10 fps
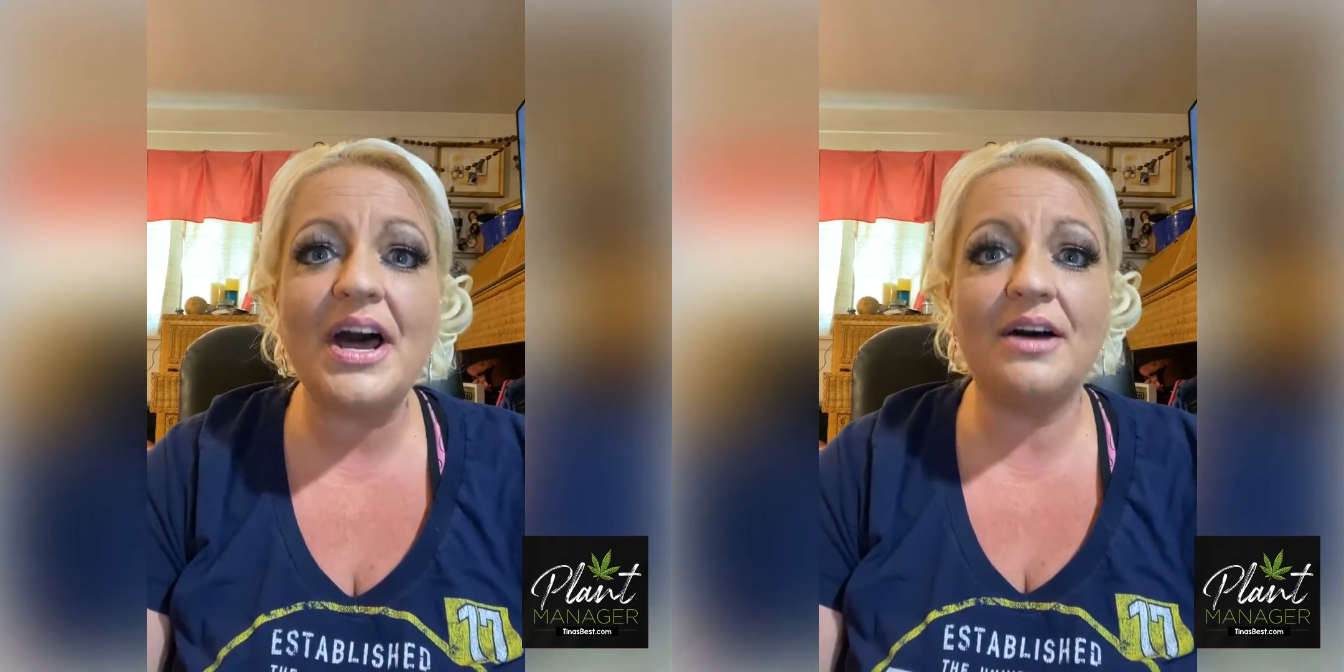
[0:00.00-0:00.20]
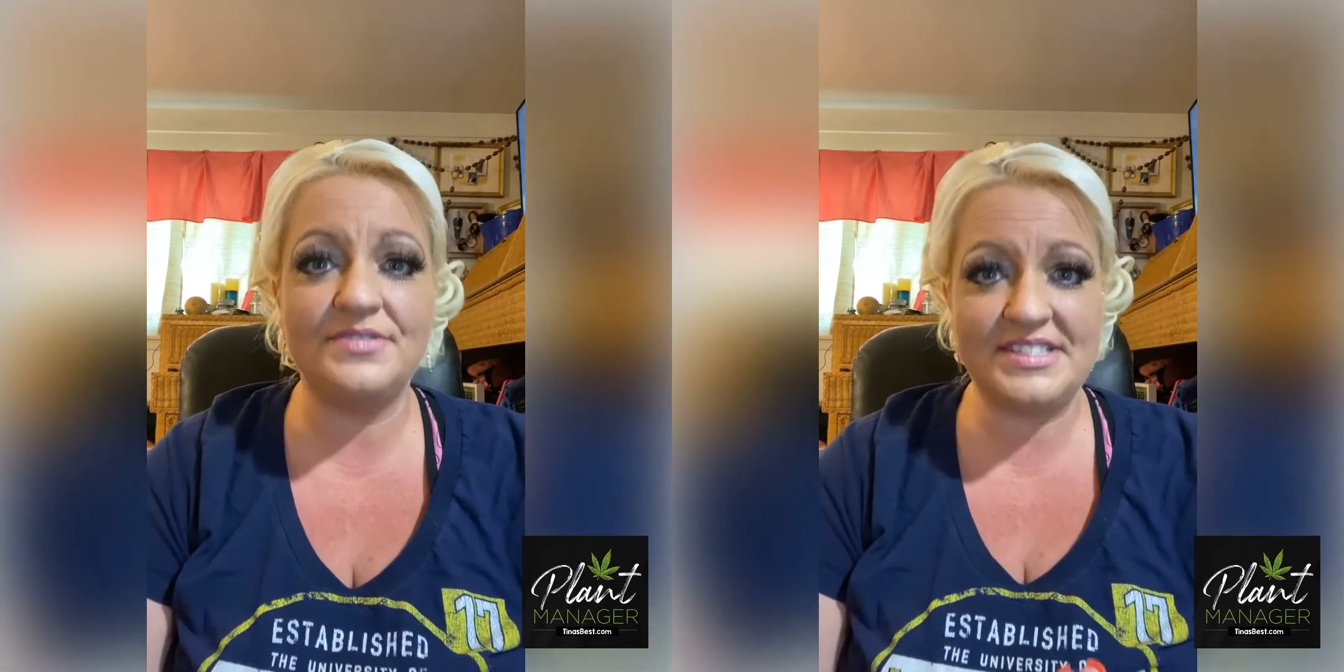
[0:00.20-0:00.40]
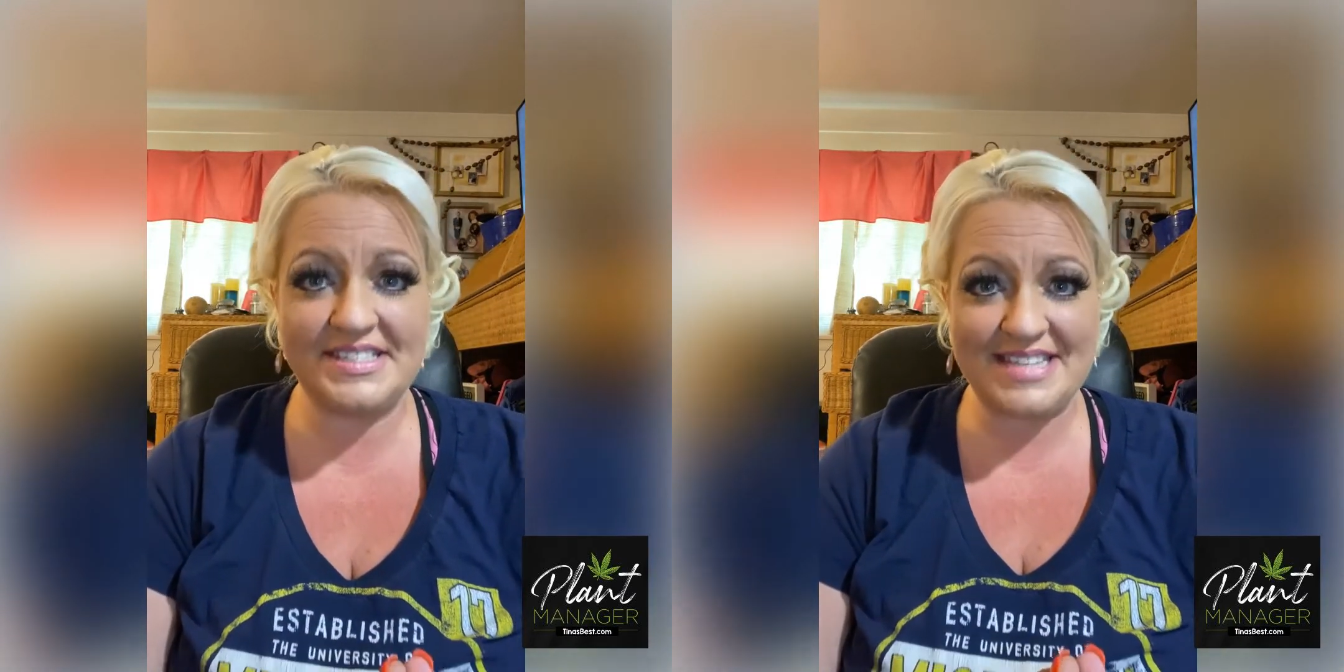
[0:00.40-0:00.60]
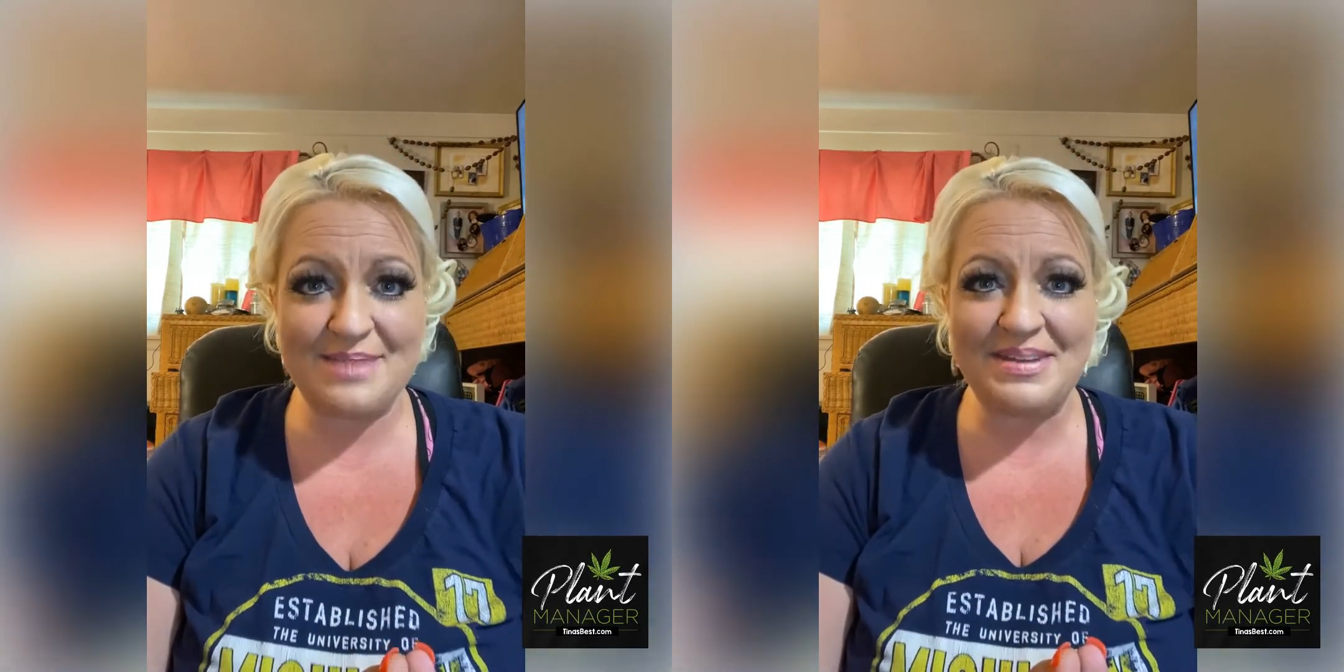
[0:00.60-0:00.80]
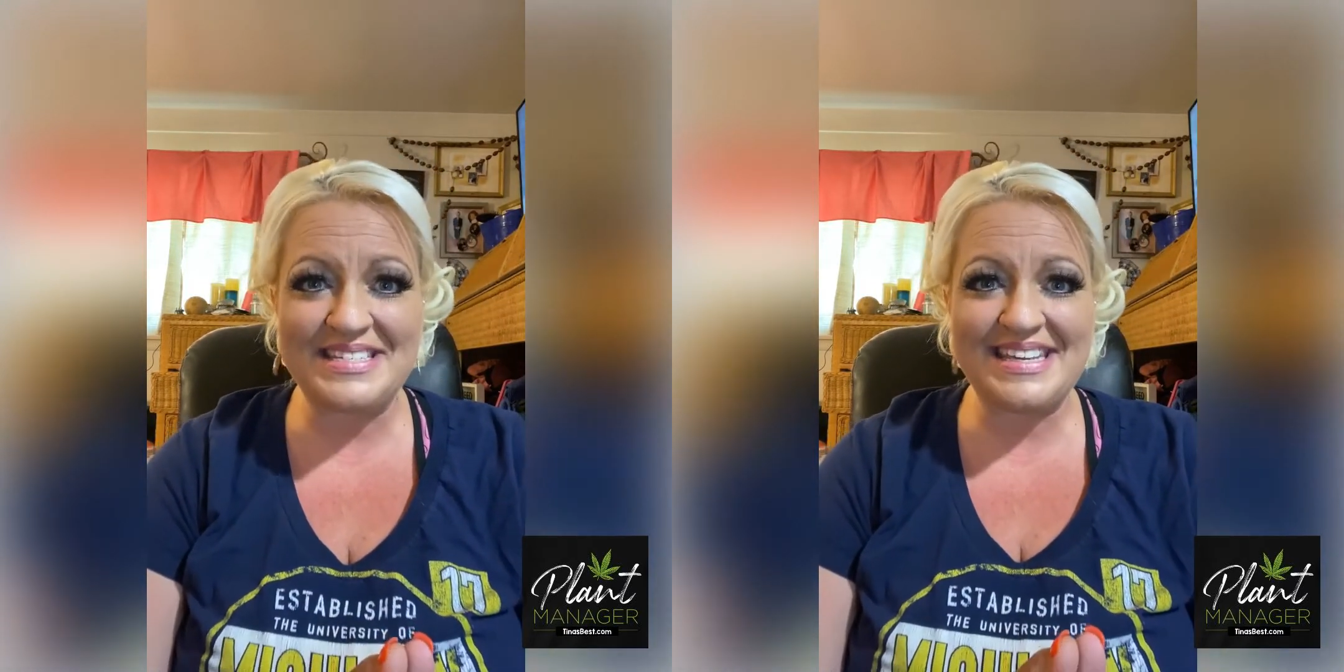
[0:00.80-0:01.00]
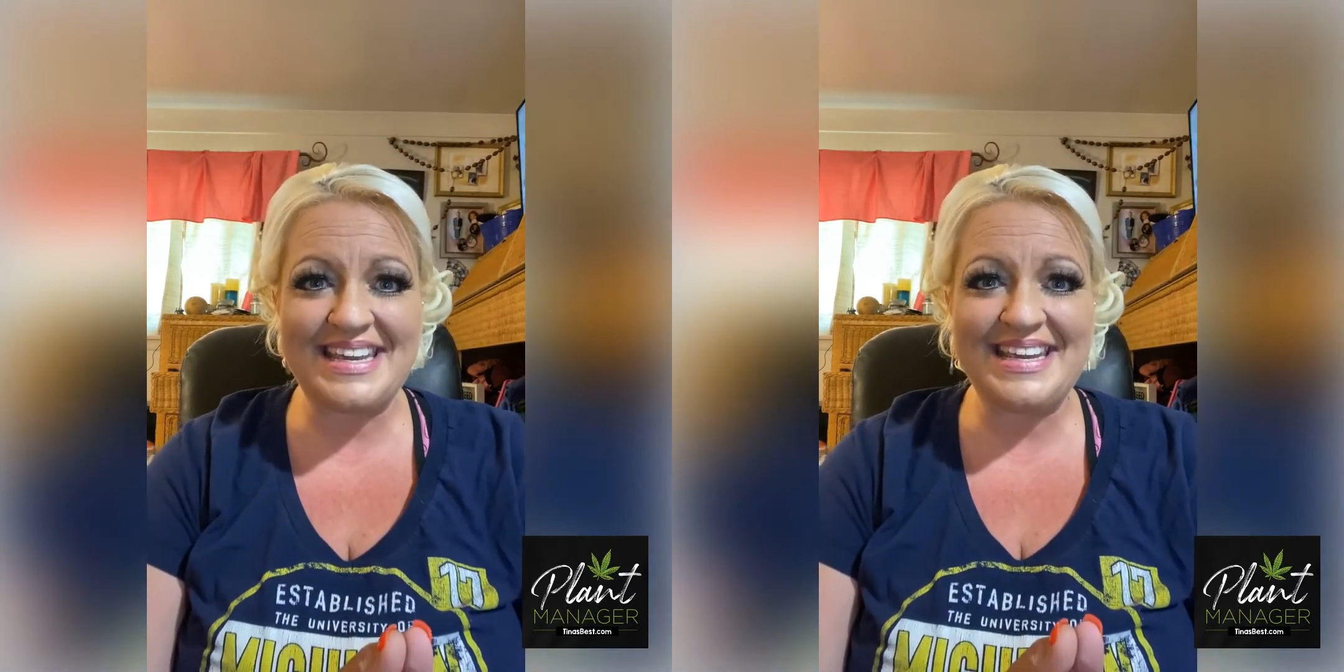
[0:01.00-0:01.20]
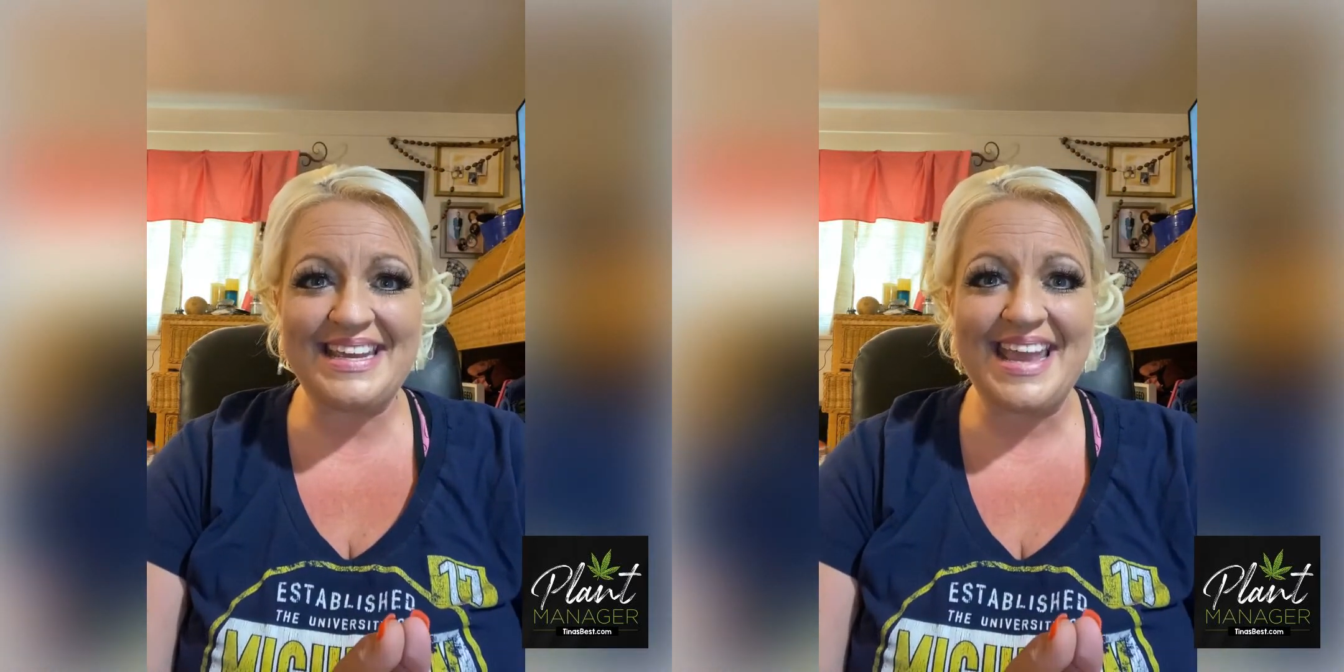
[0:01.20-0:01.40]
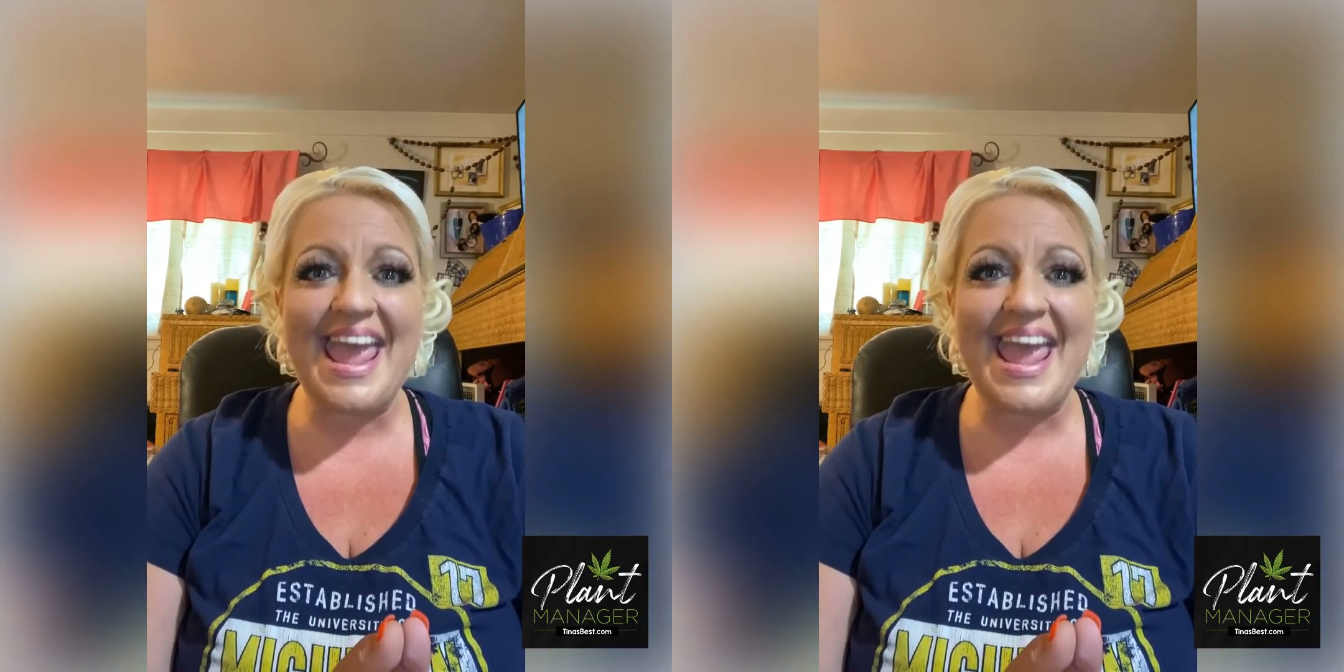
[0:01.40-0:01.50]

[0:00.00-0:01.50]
of CBD,